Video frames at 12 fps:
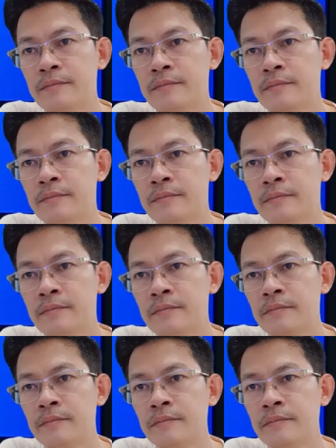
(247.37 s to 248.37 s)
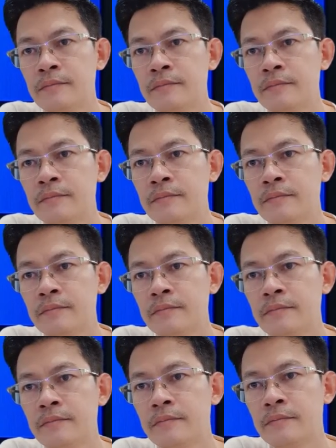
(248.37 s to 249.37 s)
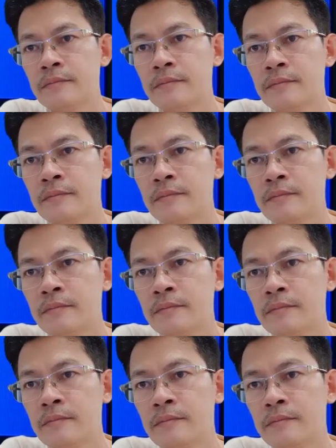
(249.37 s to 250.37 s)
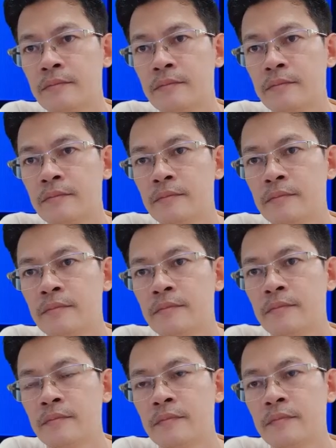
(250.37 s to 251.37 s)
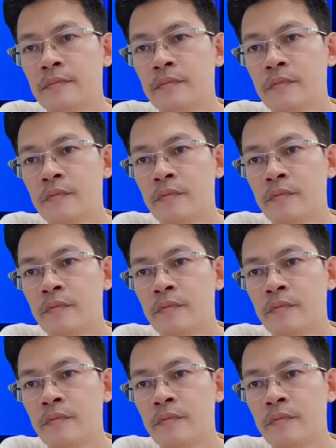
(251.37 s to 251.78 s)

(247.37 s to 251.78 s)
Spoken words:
Nothing is said.